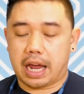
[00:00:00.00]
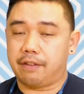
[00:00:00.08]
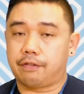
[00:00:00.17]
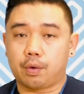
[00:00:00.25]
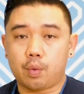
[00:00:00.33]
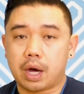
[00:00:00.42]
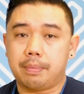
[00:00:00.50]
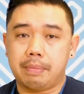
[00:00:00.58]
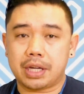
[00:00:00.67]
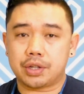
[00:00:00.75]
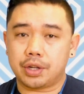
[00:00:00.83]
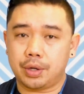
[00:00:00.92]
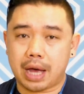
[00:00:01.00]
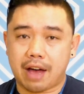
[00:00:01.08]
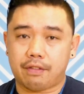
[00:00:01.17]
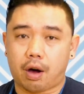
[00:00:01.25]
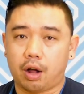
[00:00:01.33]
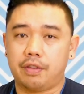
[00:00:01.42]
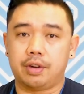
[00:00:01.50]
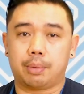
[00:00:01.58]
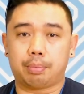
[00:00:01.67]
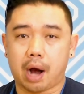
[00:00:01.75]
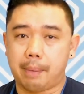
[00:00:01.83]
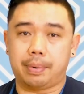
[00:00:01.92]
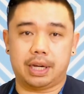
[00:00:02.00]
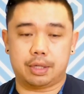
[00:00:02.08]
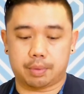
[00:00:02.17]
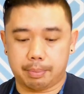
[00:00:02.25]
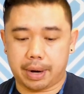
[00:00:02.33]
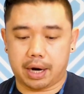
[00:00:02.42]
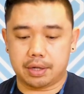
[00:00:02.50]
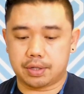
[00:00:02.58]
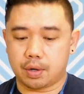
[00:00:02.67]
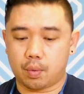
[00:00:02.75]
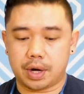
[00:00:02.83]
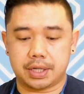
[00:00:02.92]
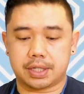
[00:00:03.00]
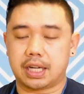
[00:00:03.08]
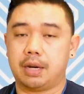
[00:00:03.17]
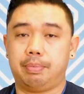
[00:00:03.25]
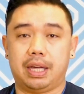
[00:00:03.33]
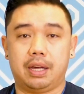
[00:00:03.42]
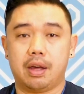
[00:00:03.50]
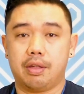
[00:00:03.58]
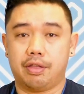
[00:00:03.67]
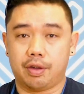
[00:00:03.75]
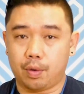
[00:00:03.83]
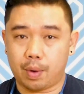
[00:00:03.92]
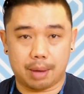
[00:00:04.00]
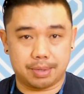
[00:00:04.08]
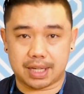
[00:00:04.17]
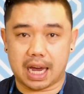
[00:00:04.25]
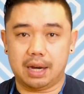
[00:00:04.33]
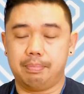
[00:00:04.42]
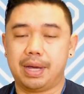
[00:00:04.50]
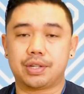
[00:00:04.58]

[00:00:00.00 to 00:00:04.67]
And for one, make sure you have all of your properties prepared. So one is going to be the website.